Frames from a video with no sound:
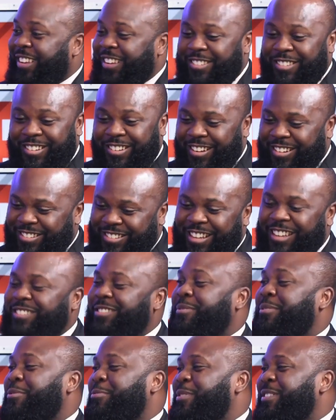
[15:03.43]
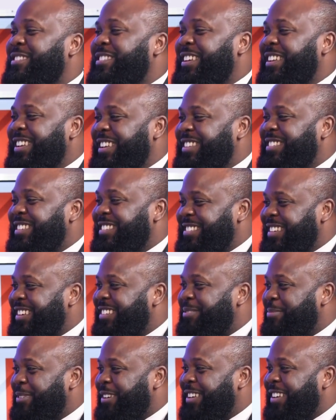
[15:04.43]
It sets up the risk and needs
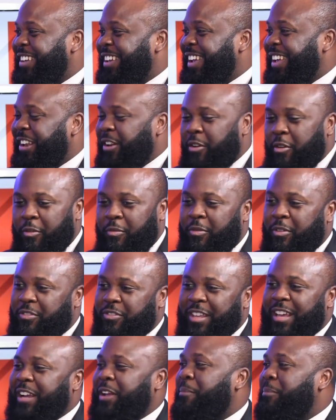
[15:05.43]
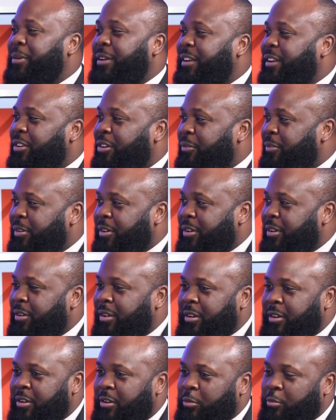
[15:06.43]
assessment. And the second bullet under
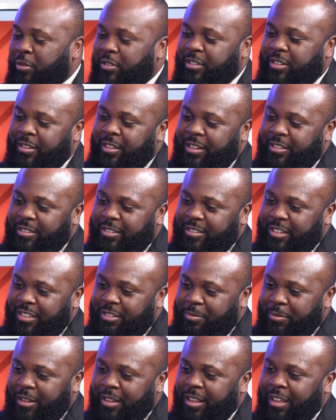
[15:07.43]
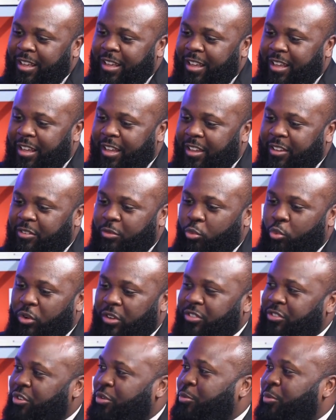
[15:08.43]
the risk and needs assessment is
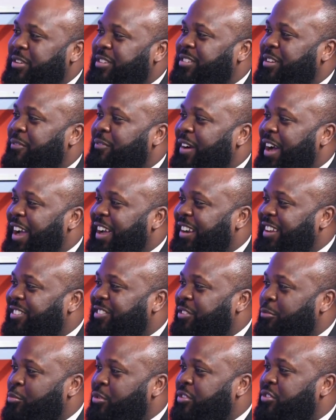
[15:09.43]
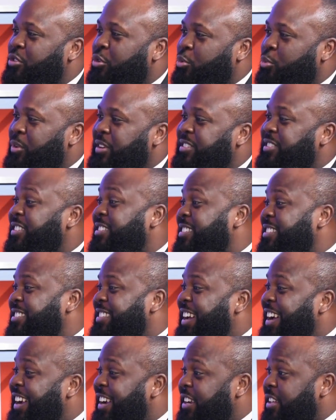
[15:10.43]
what's the risk of violence and what's the risk to
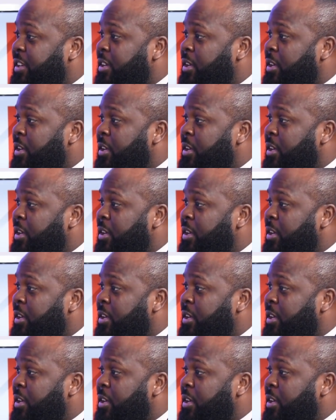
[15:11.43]
society.